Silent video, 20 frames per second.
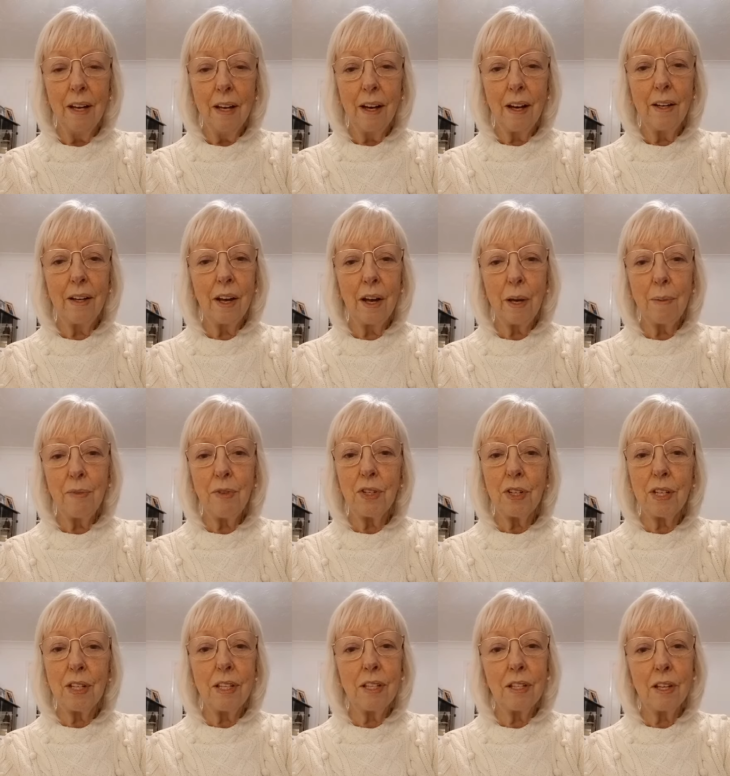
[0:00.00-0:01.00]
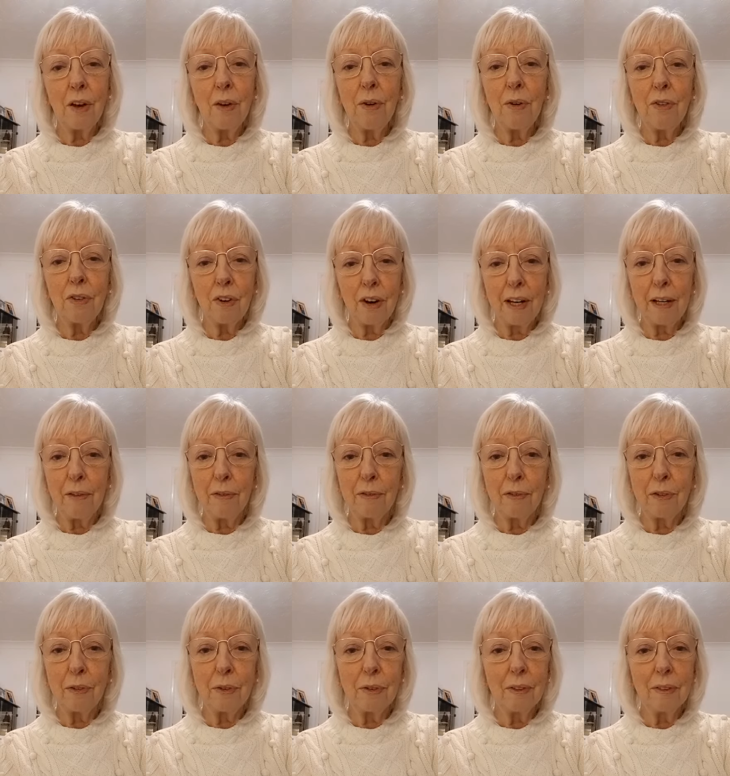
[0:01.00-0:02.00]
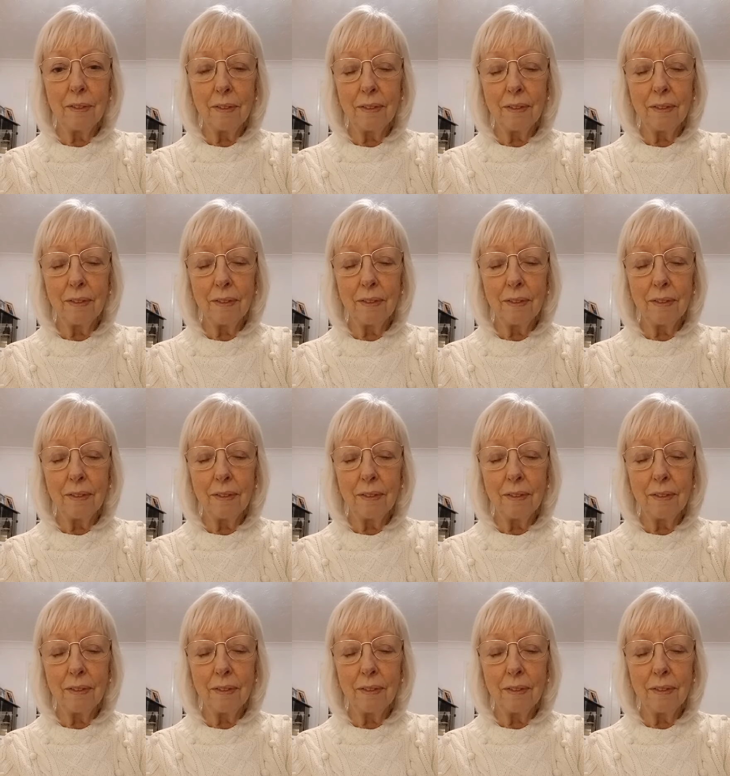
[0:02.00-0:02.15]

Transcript: And I am just so grateful.